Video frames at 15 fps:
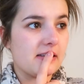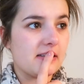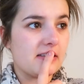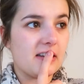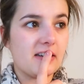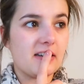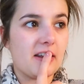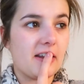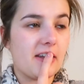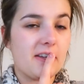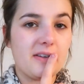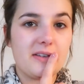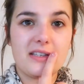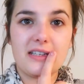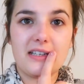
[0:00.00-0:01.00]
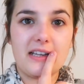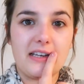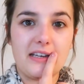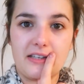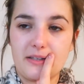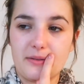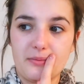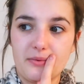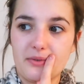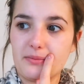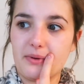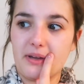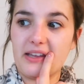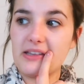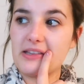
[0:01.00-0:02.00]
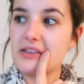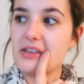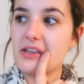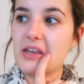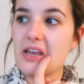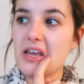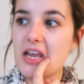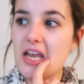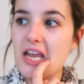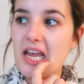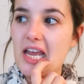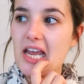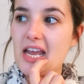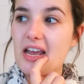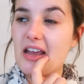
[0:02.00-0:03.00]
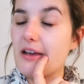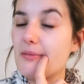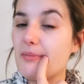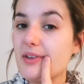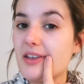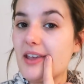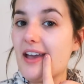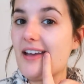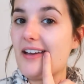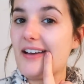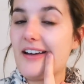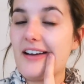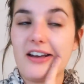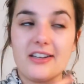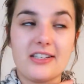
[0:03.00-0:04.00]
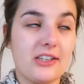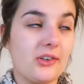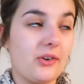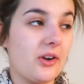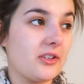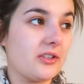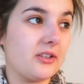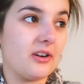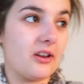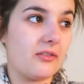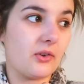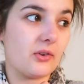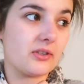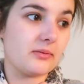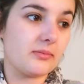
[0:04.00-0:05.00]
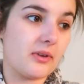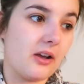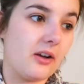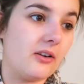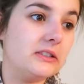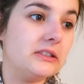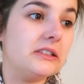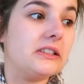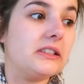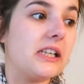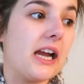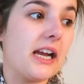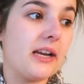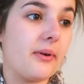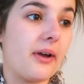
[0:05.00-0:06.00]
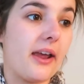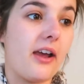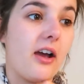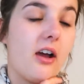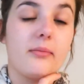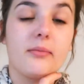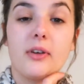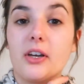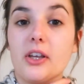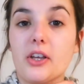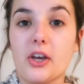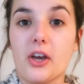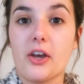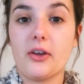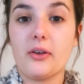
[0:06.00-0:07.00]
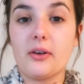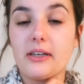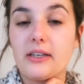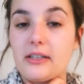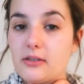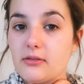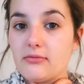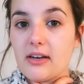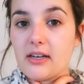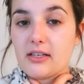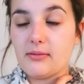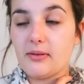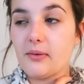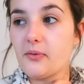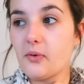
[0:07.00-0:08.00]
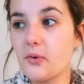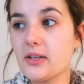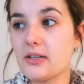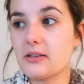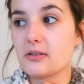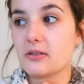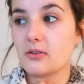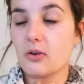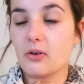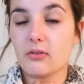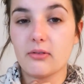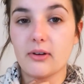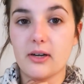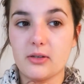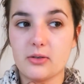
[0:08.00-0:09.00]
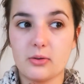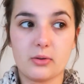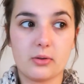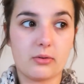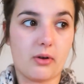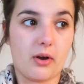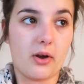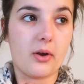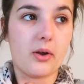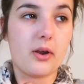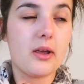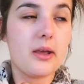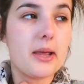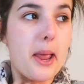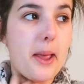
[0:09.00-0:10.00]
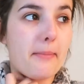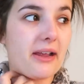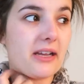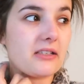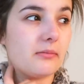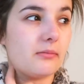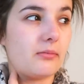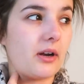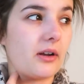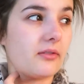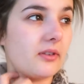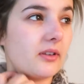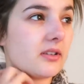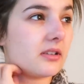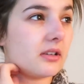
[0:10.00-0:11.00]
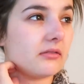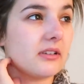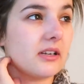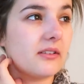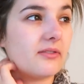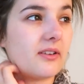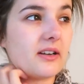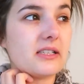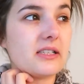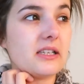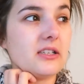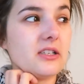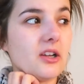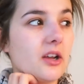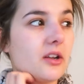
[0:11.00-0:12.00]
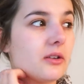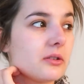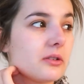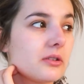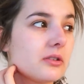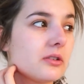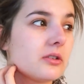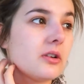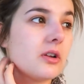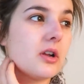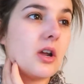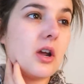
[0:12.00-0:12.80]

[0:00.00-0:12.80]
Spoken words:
I don't know who Selena was with, but yeah, I do love Gossip Girl. Anyway, I'm gonna go. I need to rest my voice because I've got a really sore throat. Make some breakfast, a really fancy toast.